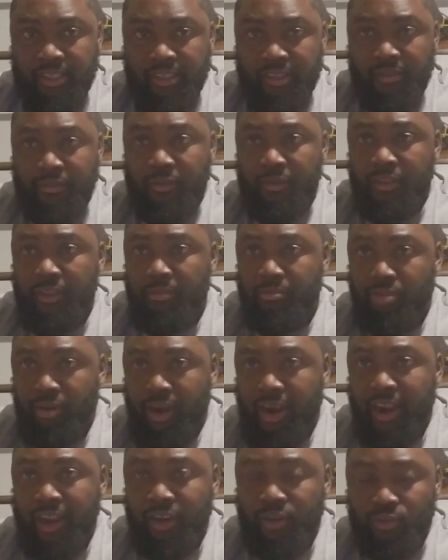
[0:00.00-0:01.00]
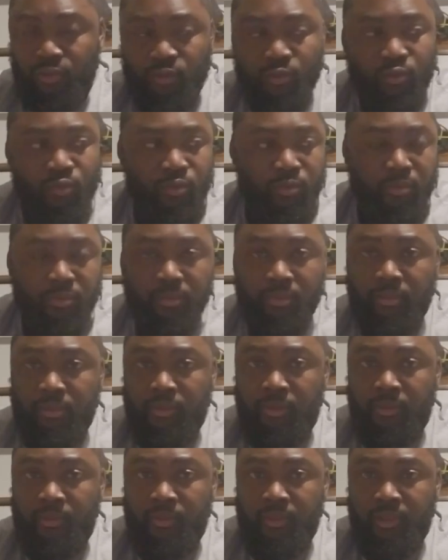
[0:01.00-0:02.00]
for the bridegroom
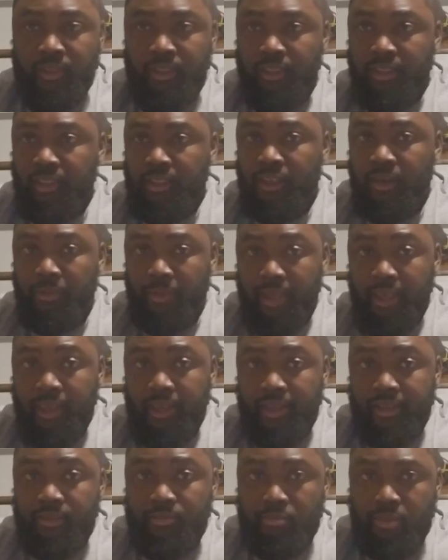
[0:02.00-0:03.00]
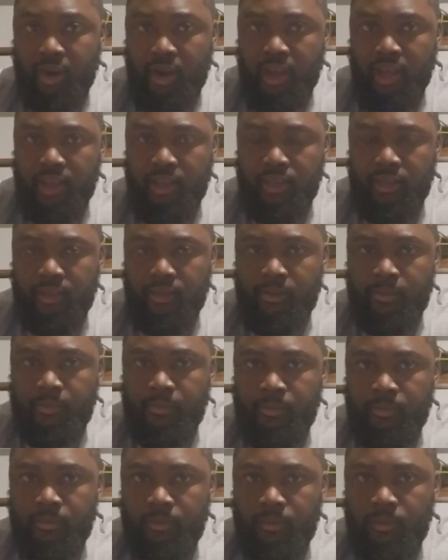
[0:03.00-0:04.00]
to come get his bride,
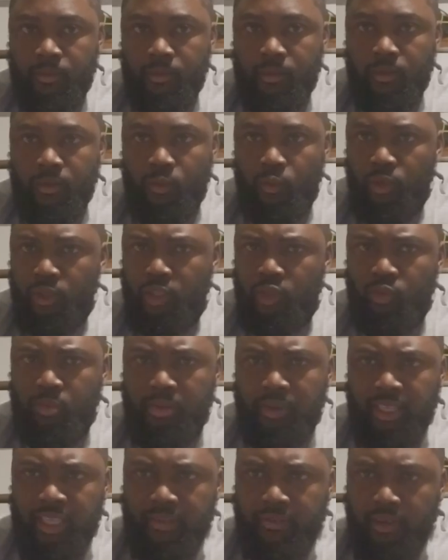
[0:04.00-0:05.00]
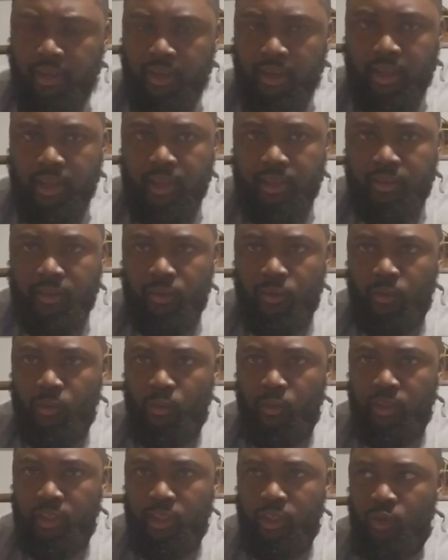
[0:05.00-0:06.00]
whether you believe it or not,
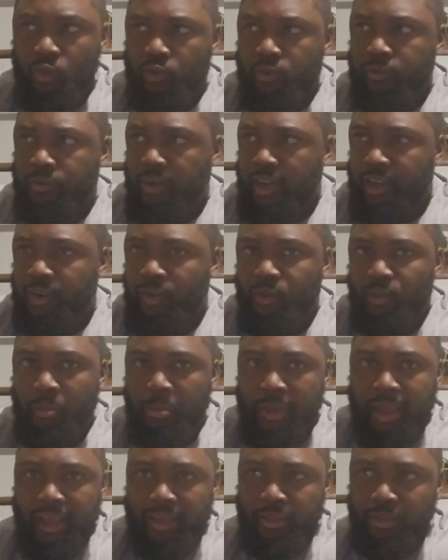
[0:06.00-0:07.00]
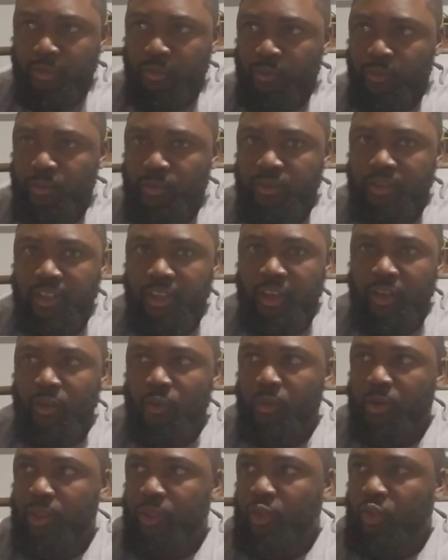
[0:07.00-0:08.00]
whether you follow Matthew's,
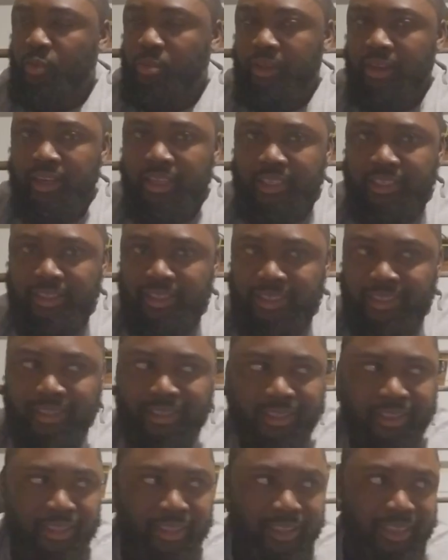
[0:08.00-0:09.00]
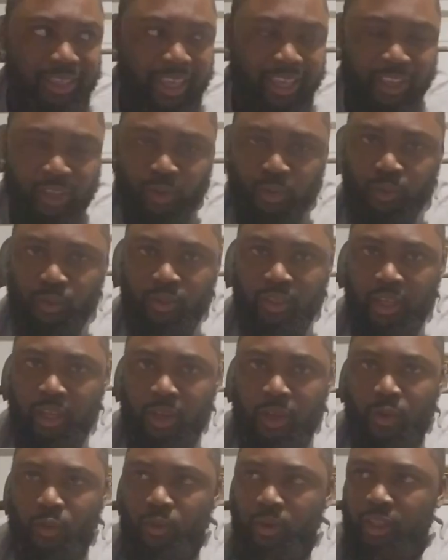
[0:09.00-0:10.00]
whether you've been listening to Daniel's,
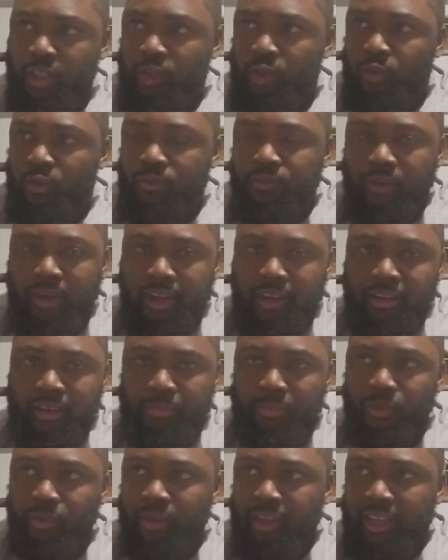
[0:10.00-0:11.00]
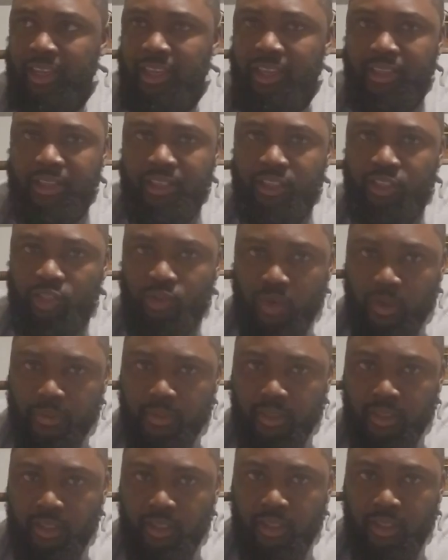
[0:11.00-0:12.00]
whether you followed up on any of these
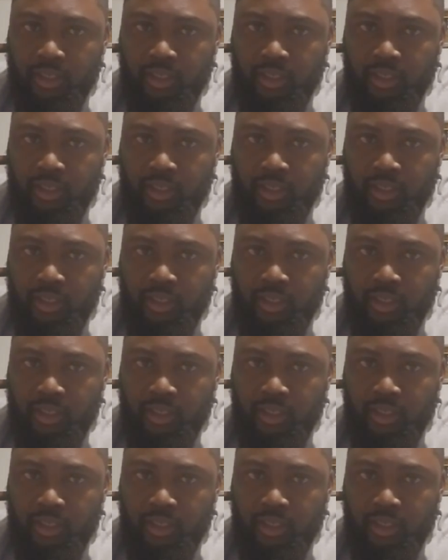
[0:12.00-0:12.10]
scriptures,